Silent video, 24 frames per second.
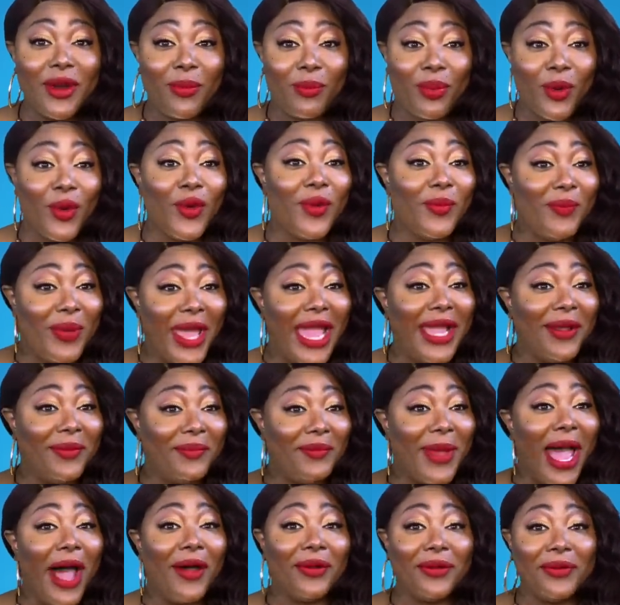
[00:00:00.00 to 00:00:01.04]
a broke back
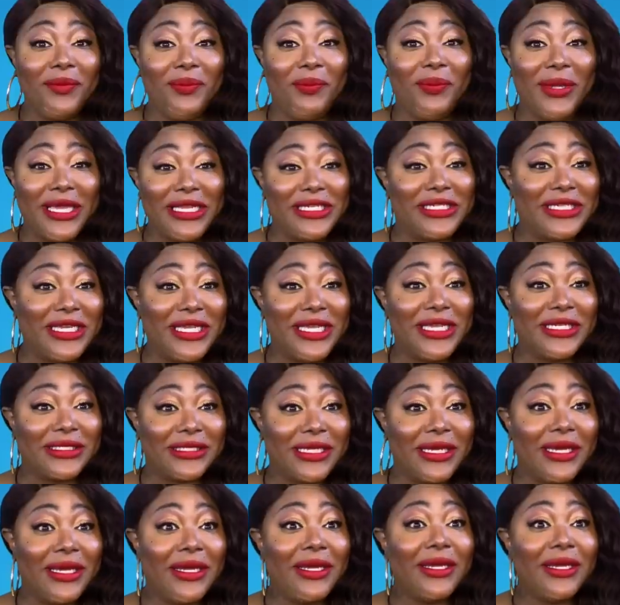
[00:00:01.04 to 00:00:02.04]
mountain bitch is,